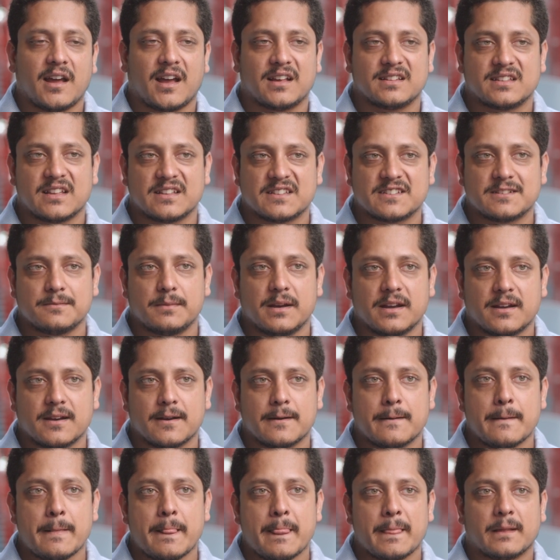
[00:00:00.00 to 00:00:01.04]
has
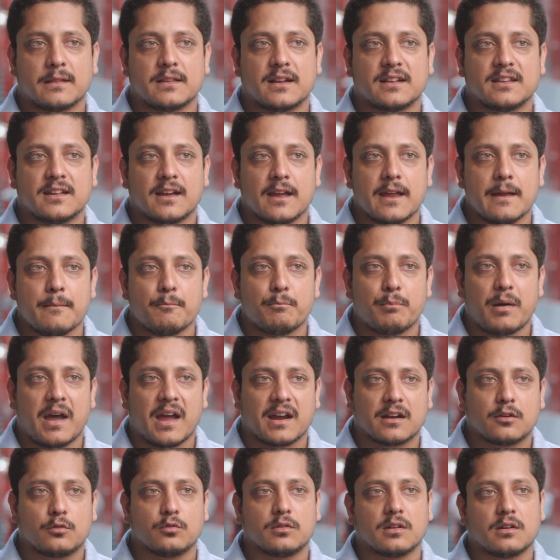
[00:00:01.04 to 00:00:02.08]
estimated that the
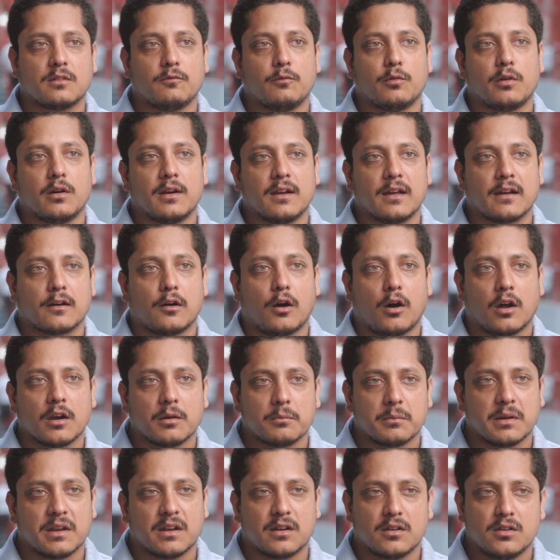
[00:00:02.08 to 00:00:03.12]
impact to the world
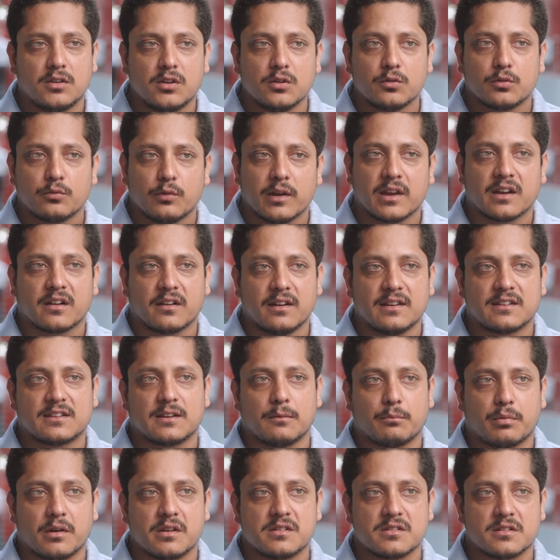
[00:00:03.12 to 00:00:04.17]
economy due to increased
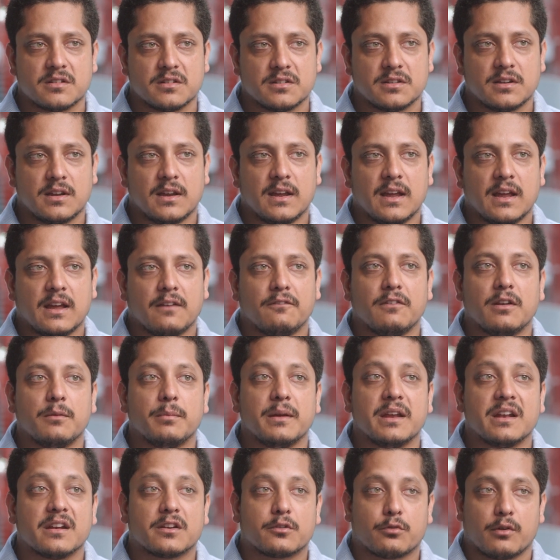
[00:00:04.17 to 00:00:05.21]
temperatures will
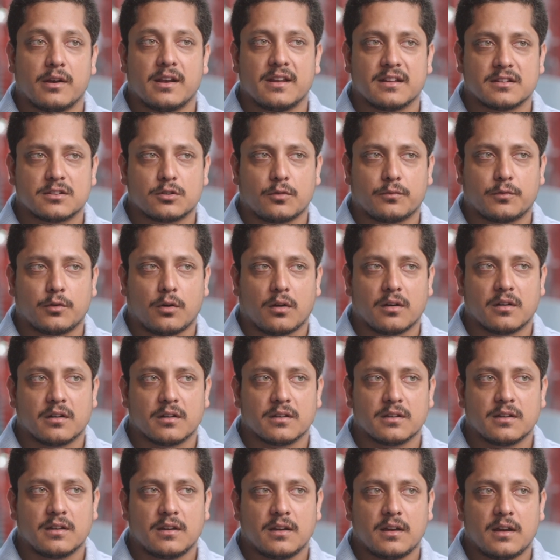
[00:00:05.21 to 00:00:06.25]
be in trillions of
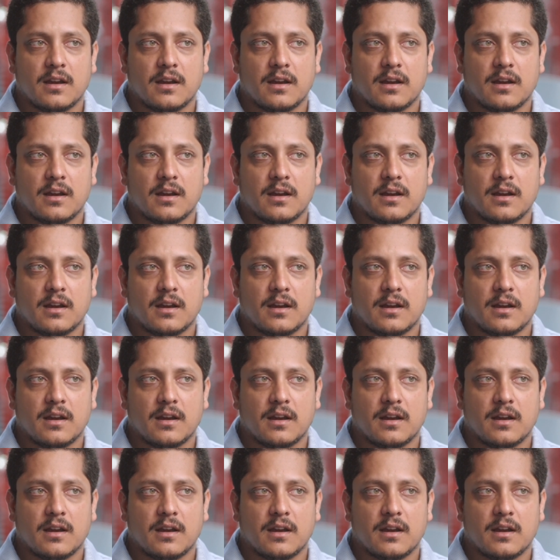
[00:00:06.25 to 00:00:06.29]
dollars.